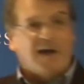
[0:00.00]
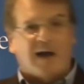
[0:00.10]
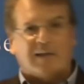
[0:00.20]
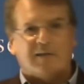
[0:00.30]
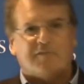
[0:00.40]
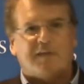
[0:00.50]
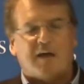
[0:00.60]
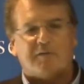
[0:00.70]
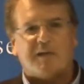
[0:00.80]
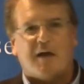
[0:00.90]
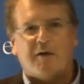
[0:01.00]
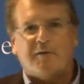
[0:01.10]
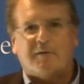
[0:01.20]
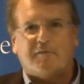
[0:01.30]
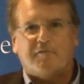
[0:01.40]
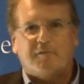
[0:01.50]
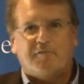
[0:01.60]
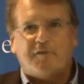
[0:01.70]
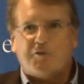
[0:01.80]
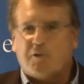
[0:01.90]
I lived downtown on
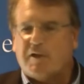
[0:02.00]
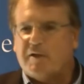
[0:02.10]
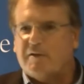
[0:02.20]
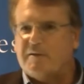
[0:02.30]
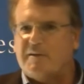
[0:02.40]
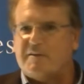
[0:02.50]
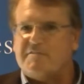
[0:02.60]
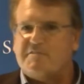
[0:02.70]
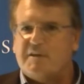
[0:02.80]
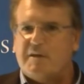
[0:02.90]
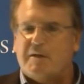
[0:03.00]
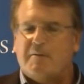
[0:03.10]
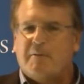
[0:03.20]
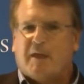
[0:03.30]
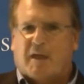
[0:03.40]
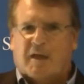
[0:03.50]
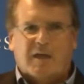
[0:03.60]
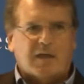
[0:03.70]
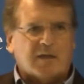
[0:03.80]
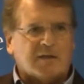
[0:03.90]
Federal Hill in the city,
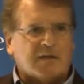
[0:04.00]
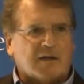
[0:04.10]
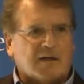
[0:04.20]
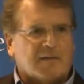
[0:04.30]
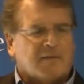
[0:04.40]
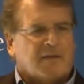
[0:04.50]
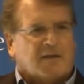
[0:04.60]
and I